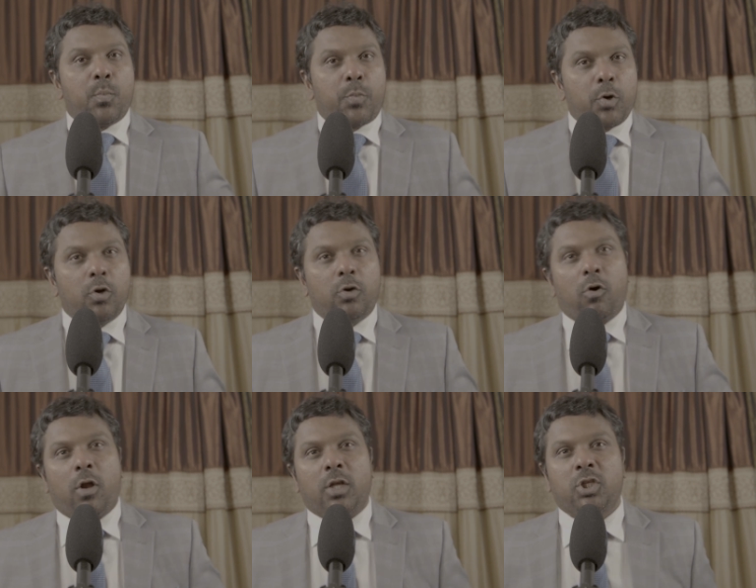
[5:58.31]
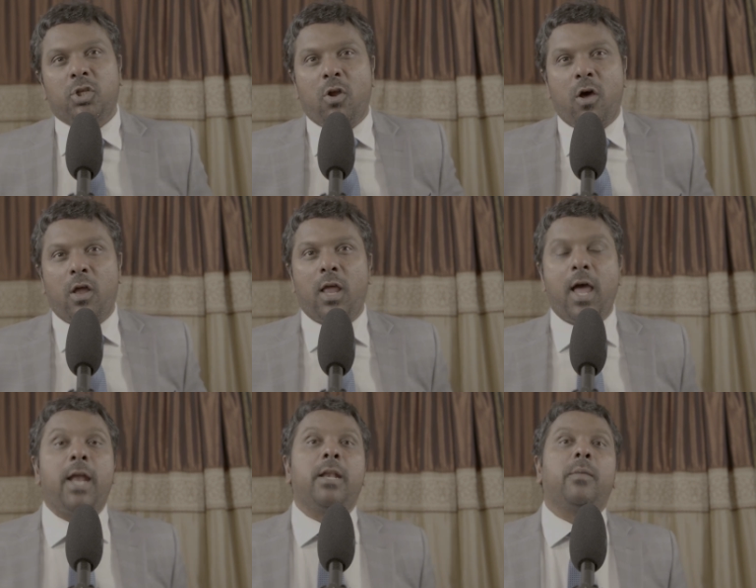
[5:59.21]
Pure cholesterol
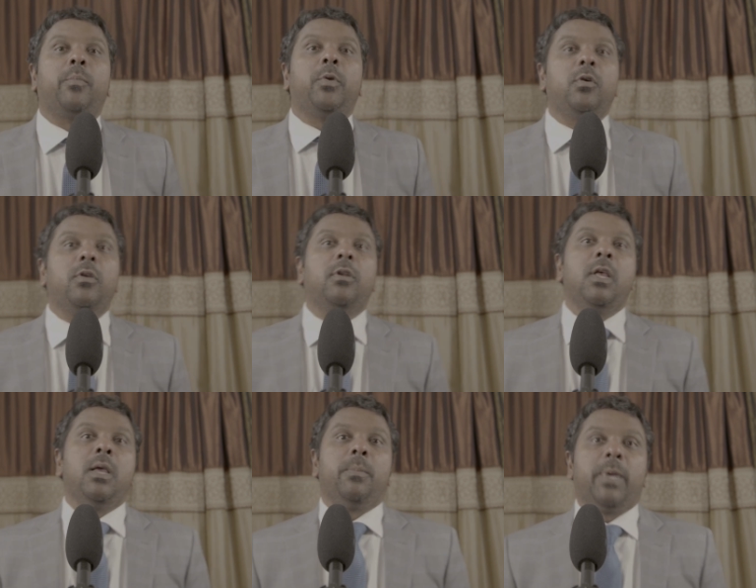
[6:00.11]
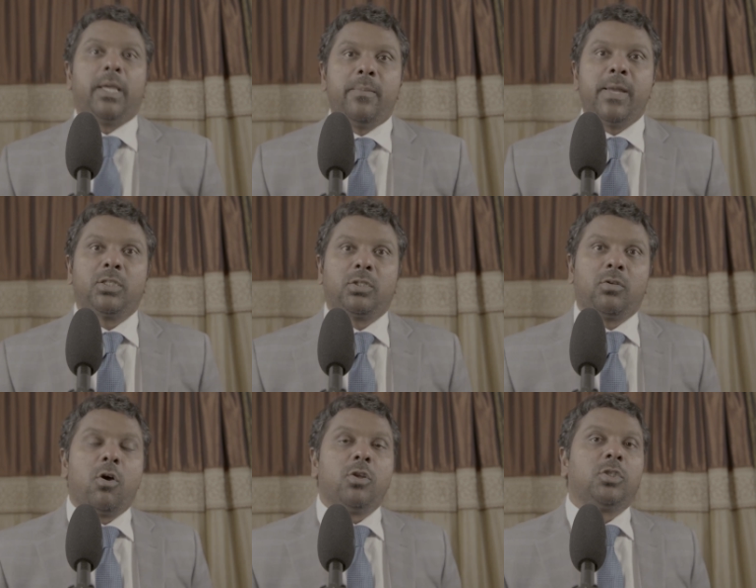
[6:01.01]
and pure pigment
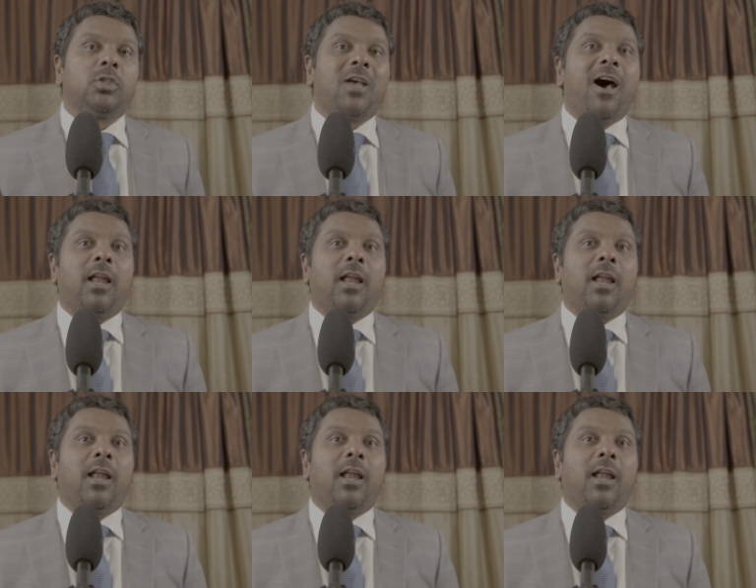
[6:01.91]
stones are